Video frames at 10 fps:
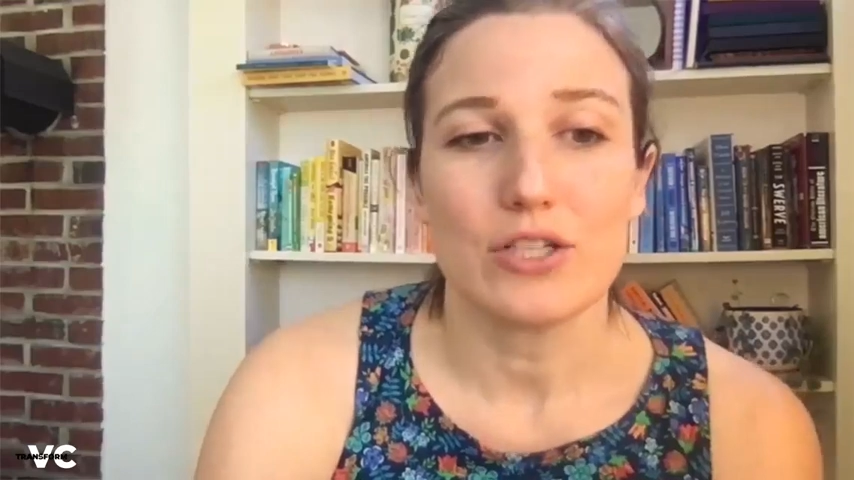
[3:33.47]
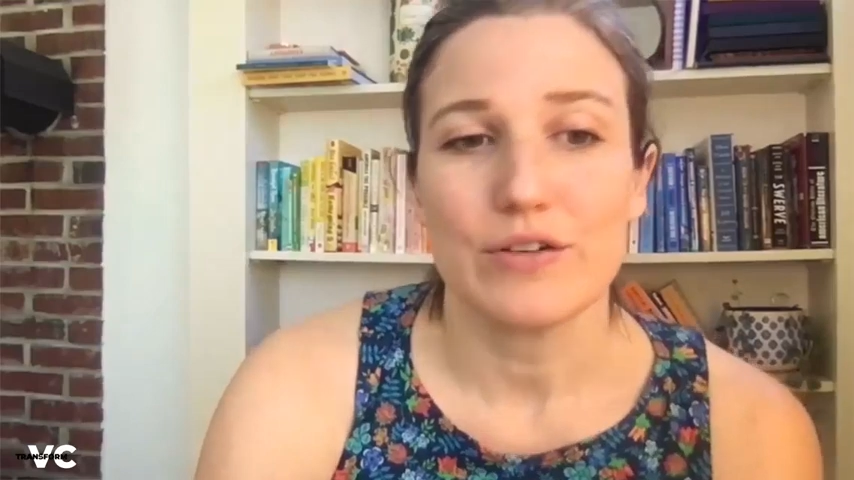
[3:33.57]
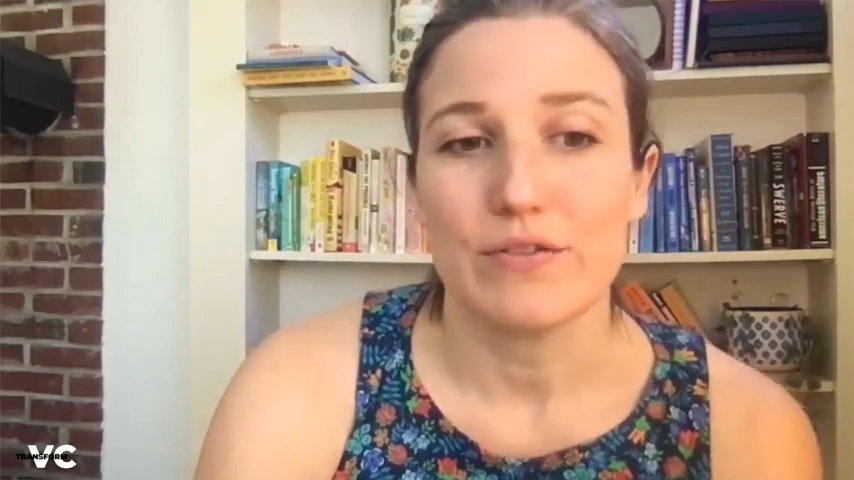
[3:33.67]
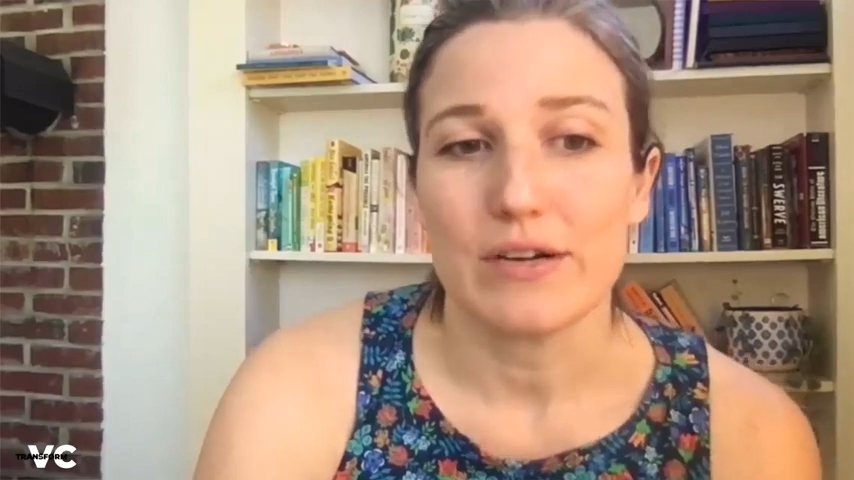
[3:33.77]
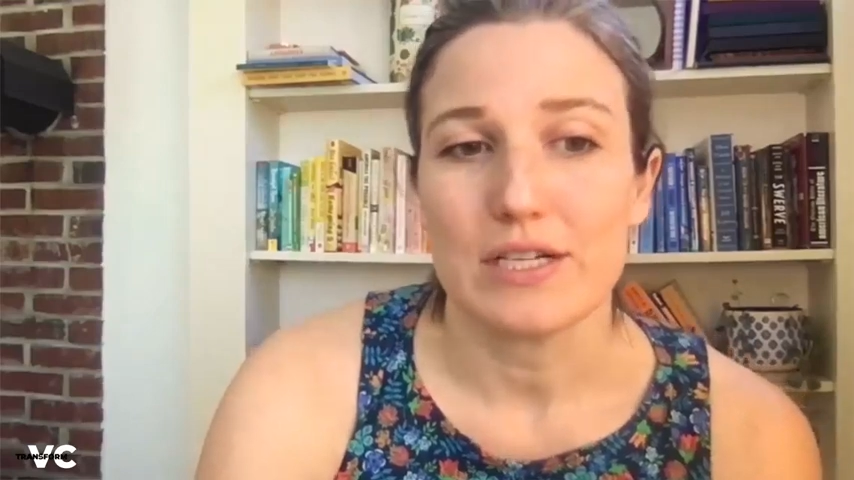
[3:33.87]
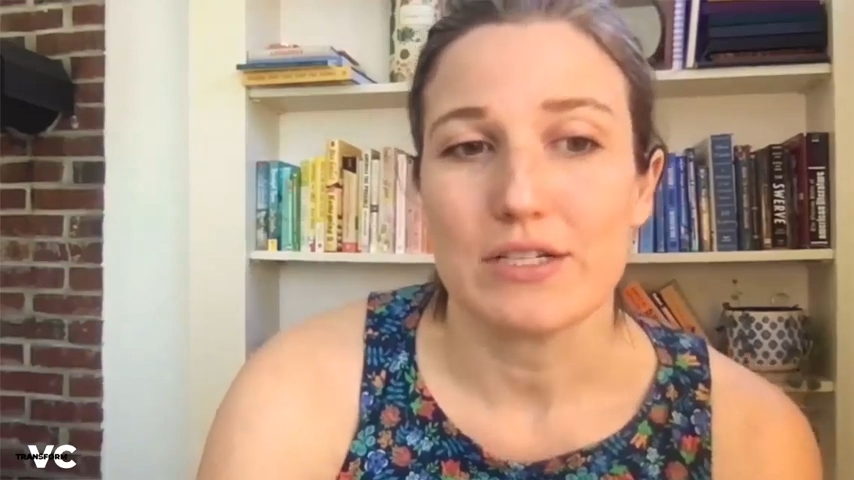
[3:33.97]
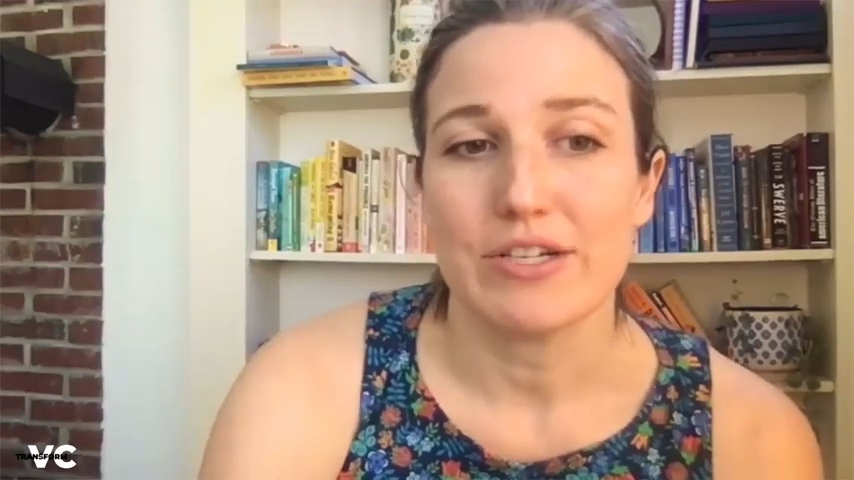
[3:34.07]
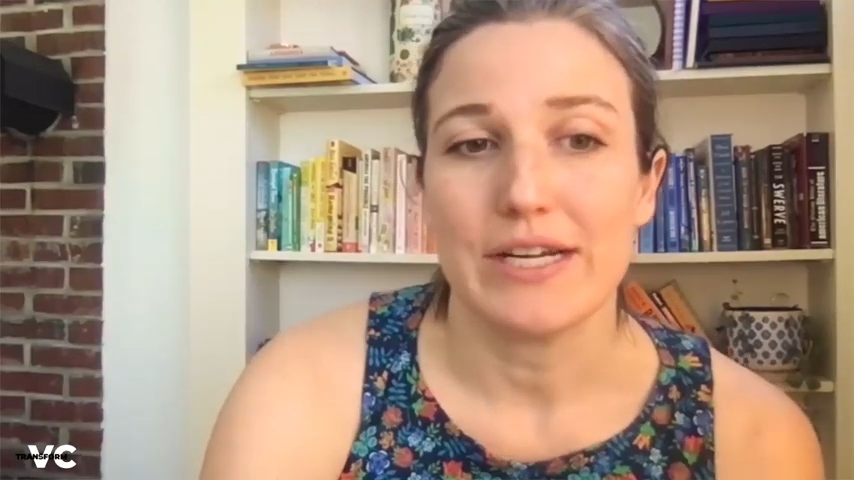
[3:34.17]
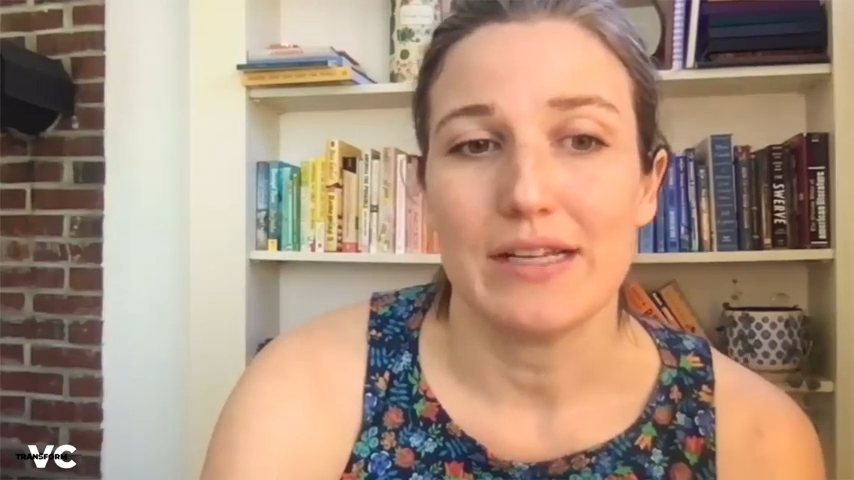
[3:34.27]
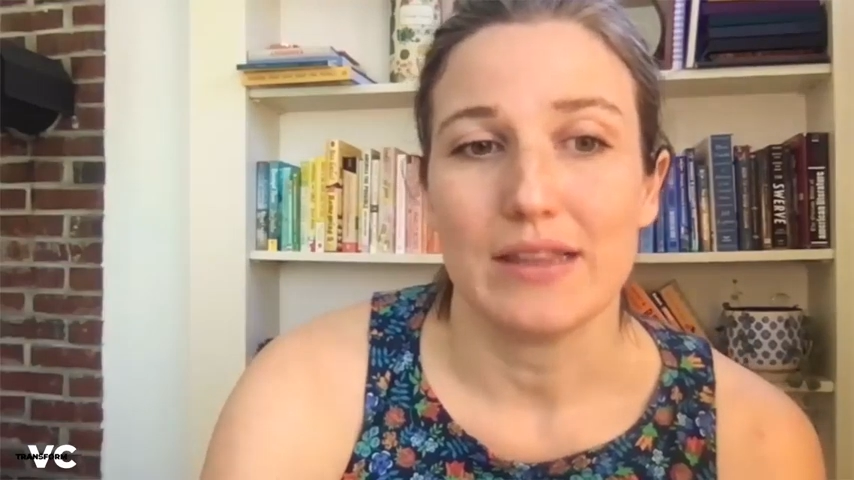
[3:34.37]

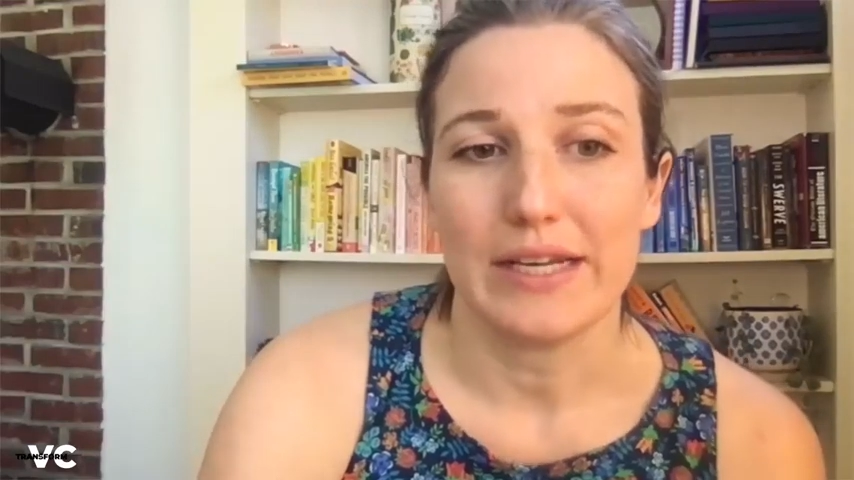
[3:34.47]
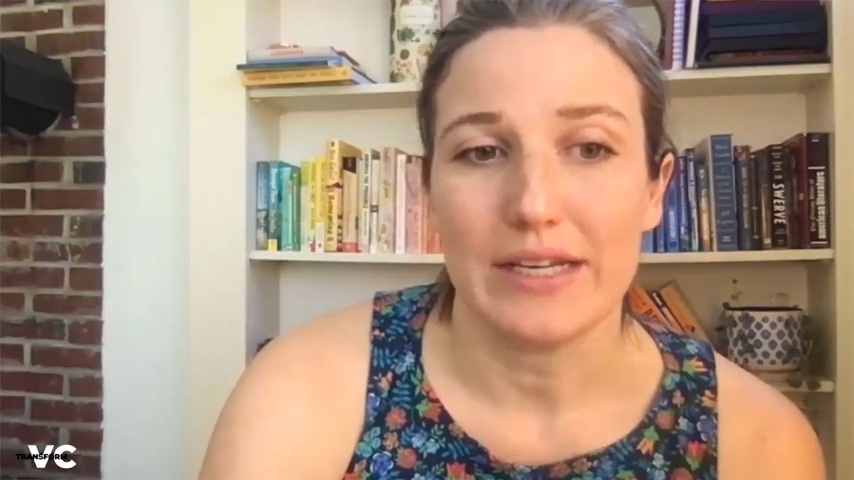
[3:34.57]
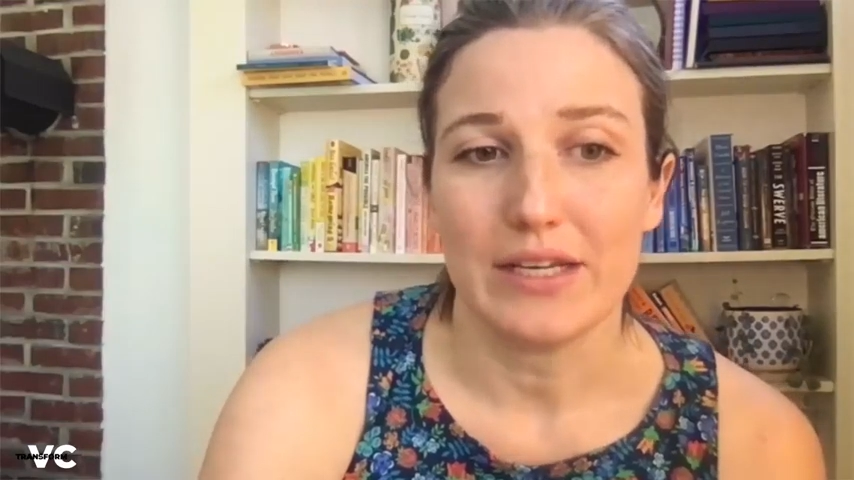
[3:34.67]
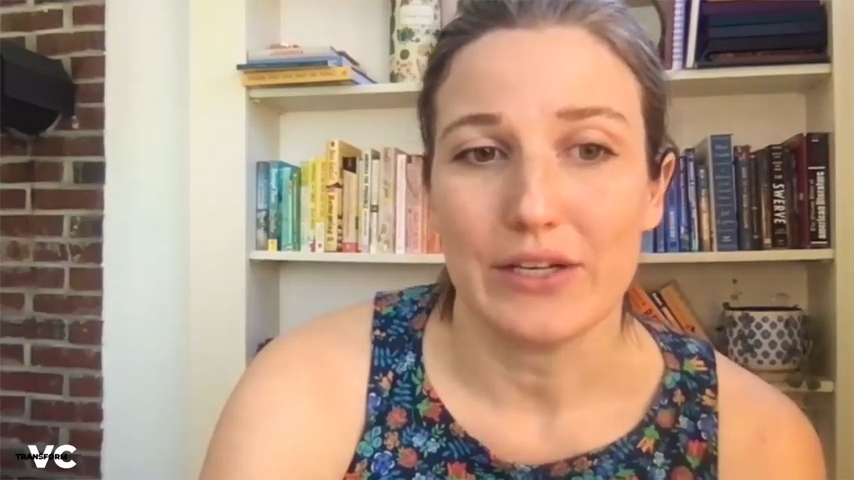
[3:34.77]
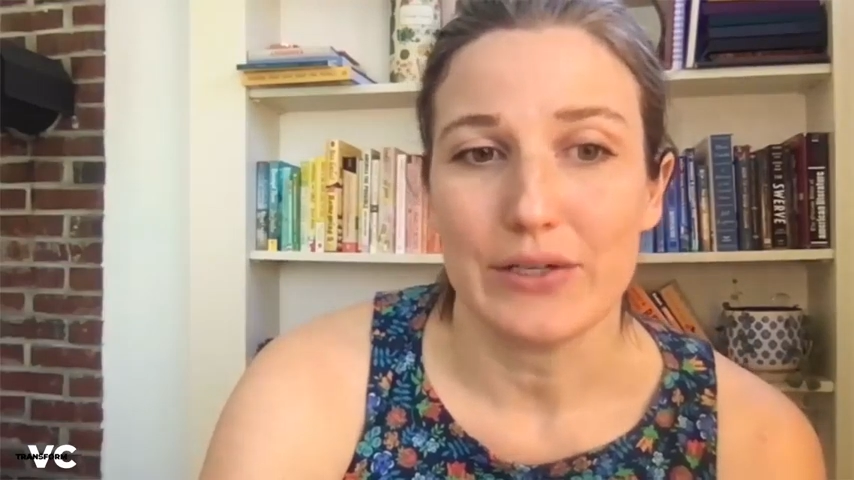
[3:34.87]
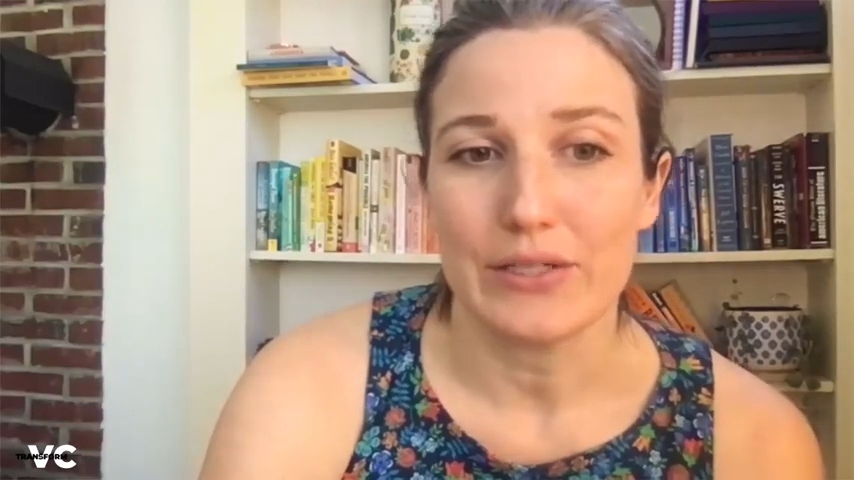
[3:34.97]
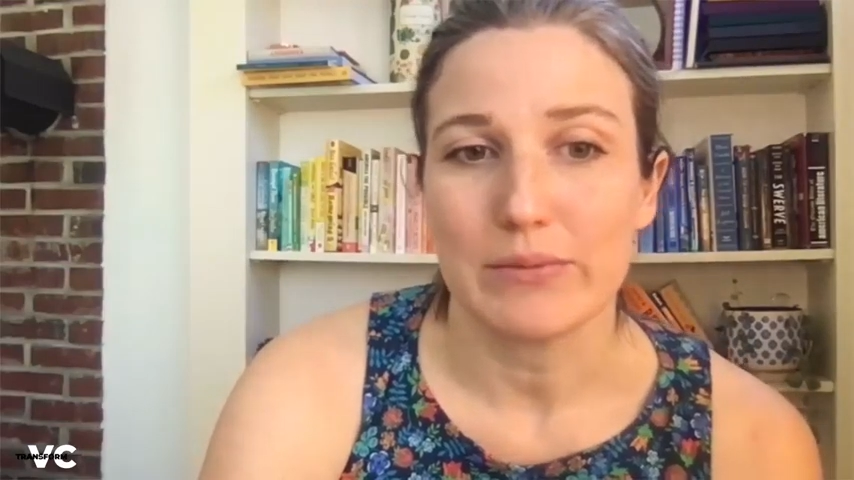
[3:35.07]
forestry, and land use,